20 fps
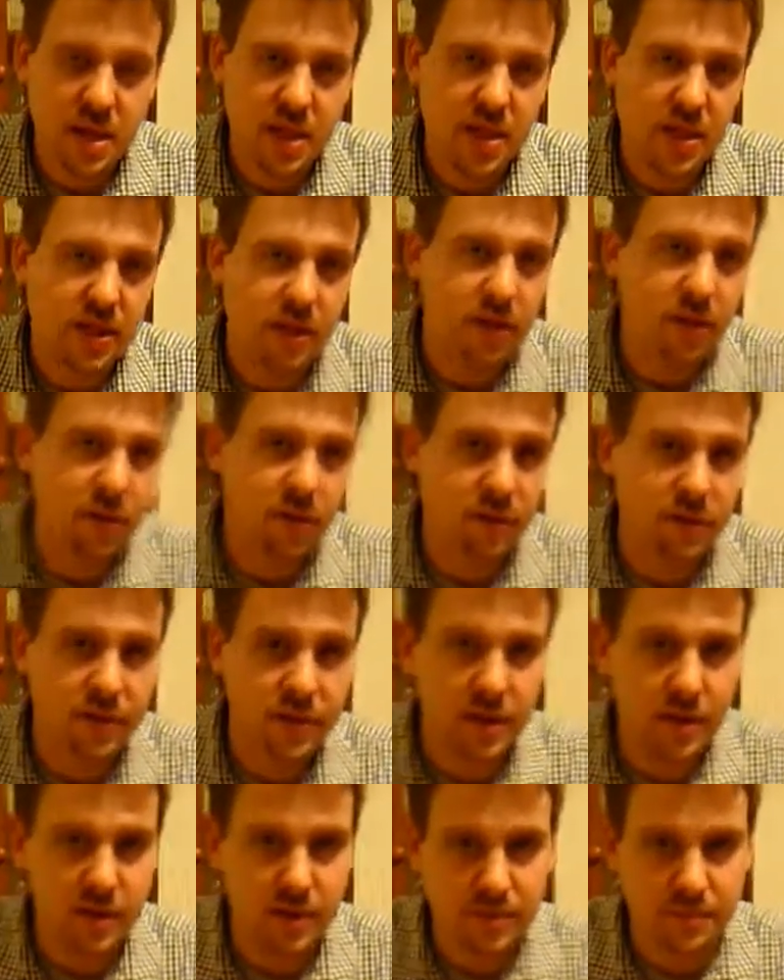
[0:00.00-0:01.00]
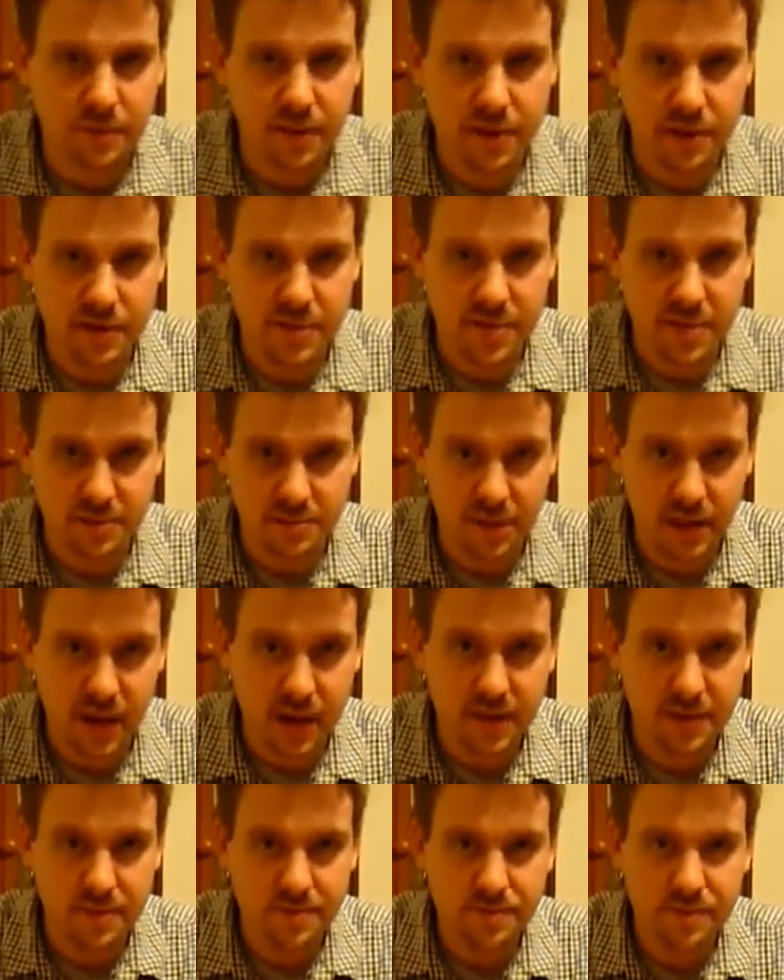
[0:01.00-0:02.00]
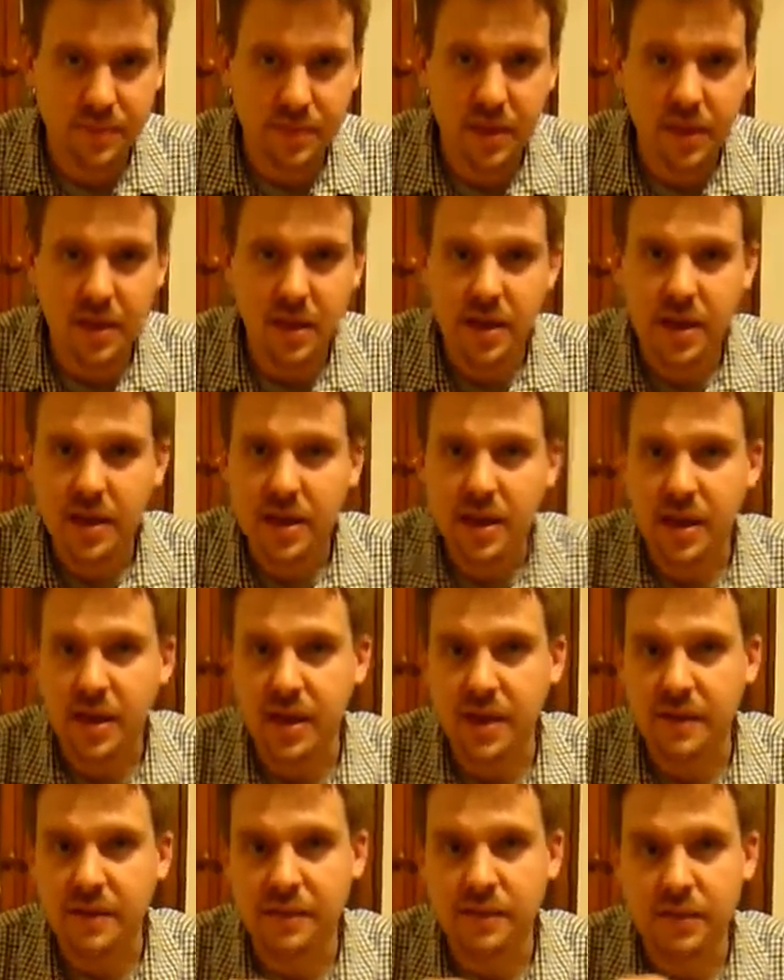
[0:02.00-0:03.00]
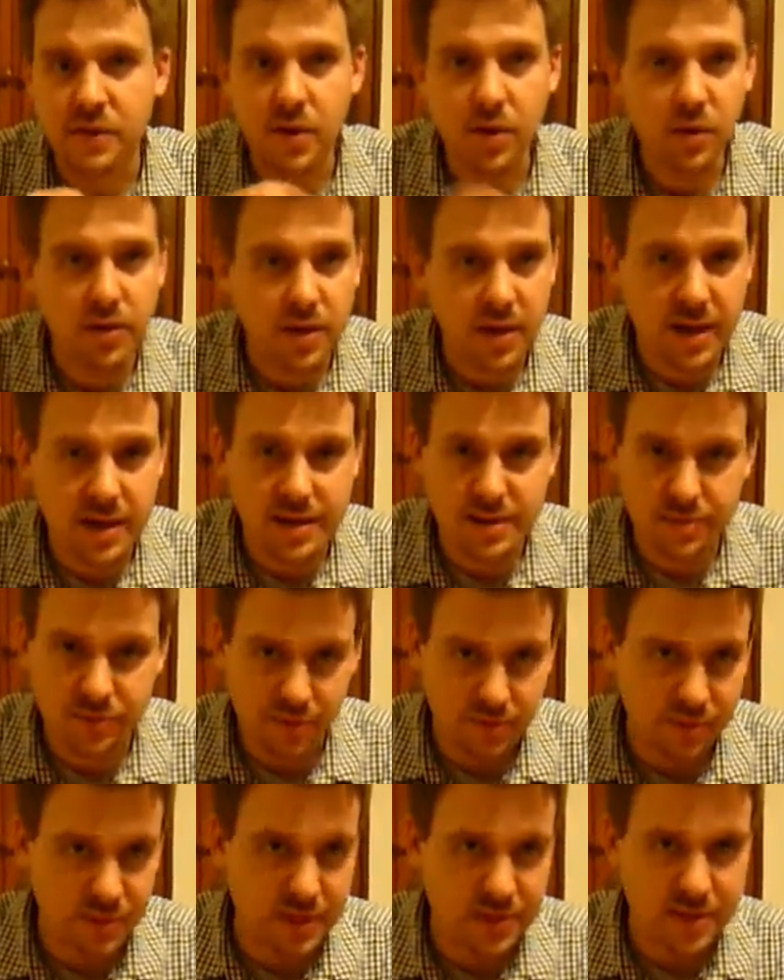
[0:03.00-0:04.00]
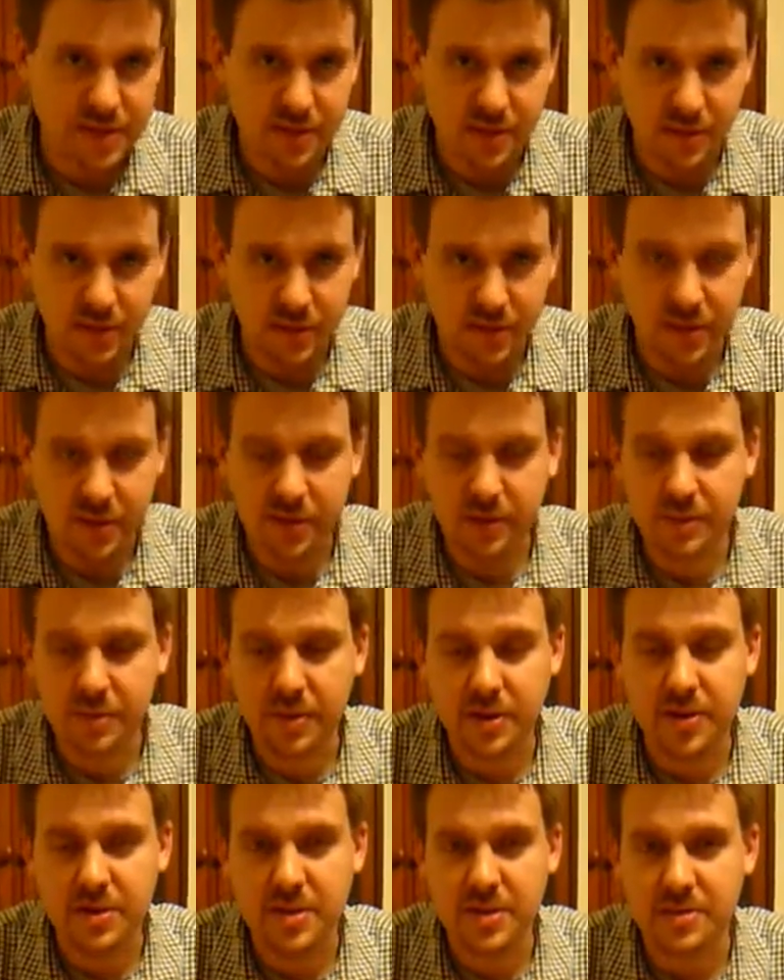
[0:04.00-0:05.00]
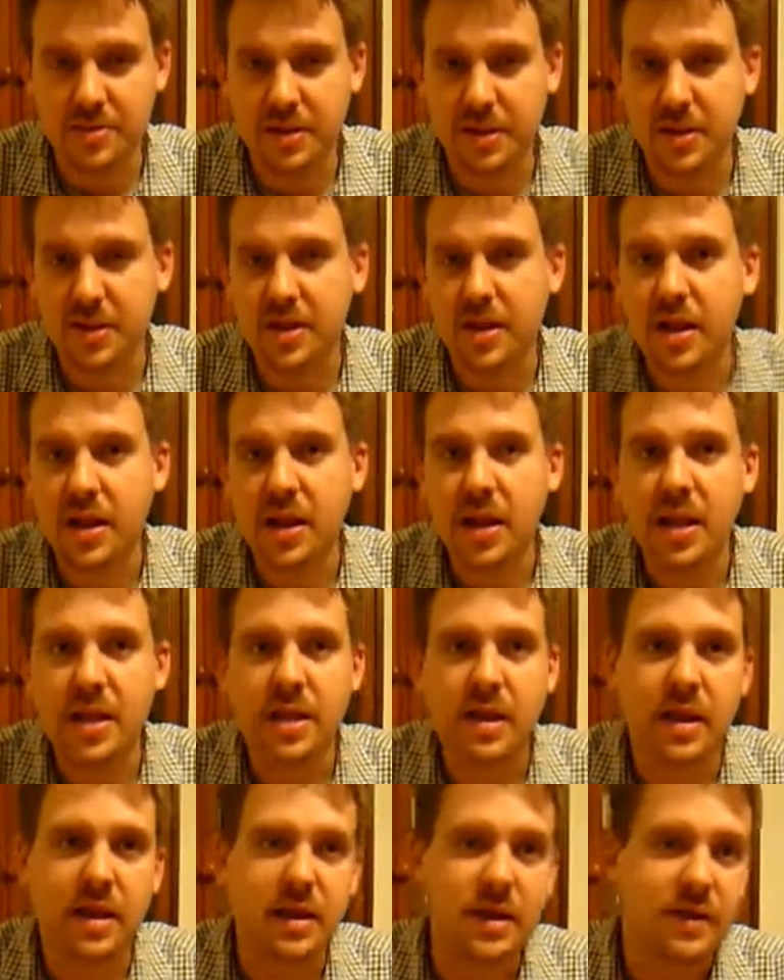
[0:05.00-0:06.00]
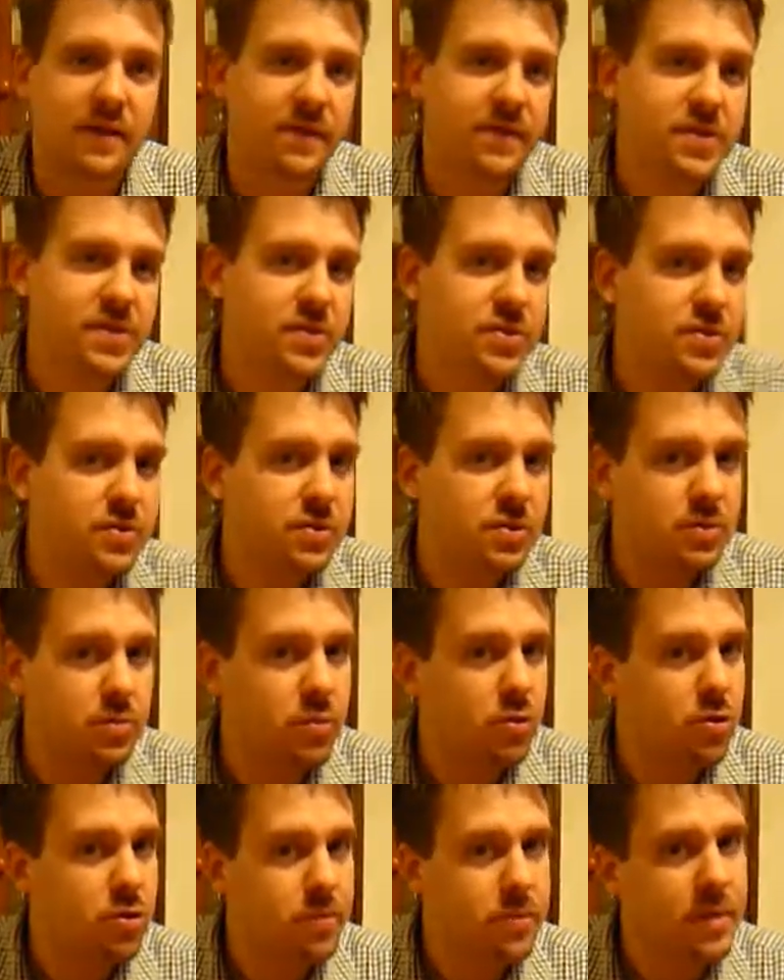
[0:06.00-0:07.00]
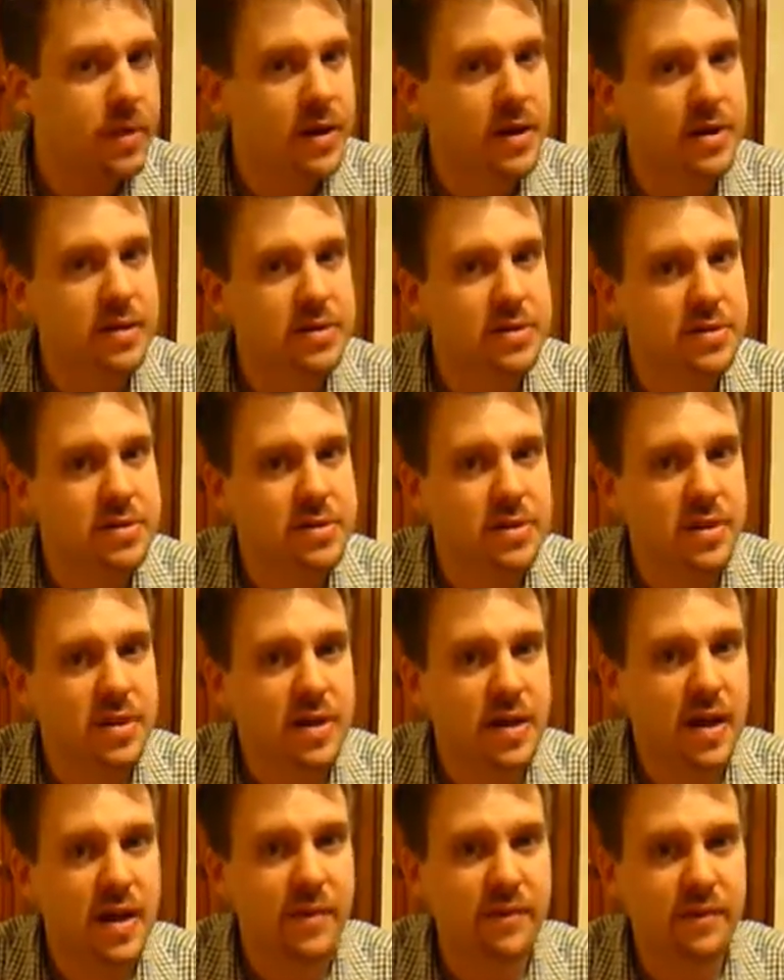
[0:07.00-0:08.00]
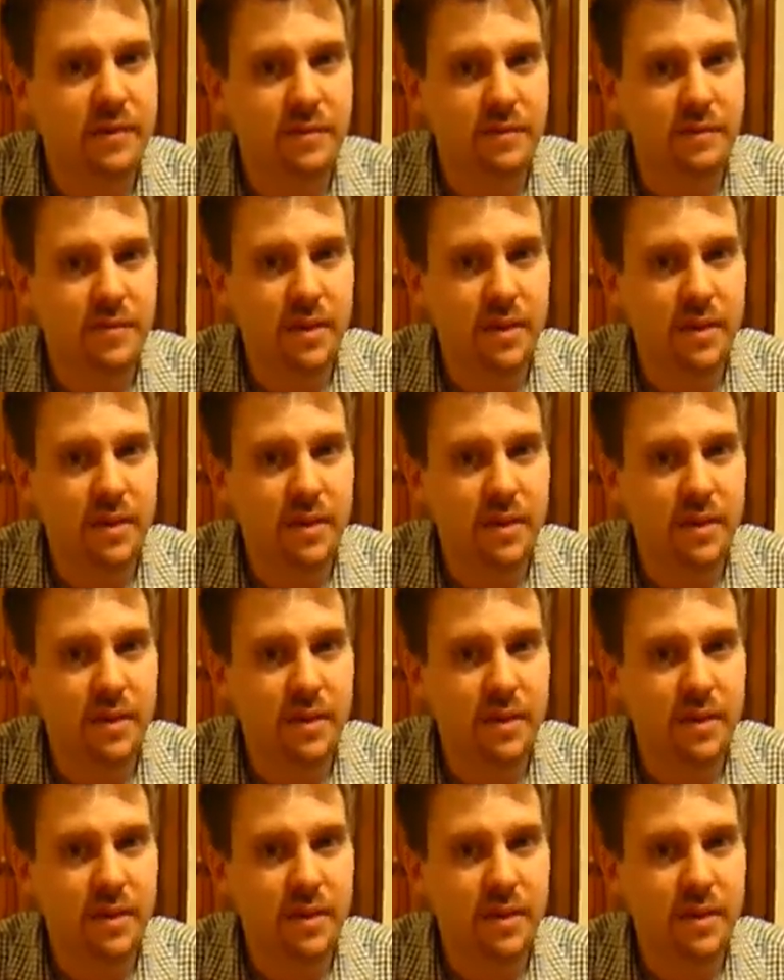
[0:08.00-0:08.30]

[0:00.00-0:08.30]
than all of the other players combined. If no one has more bids than all the other players combined, then if 2 or more players have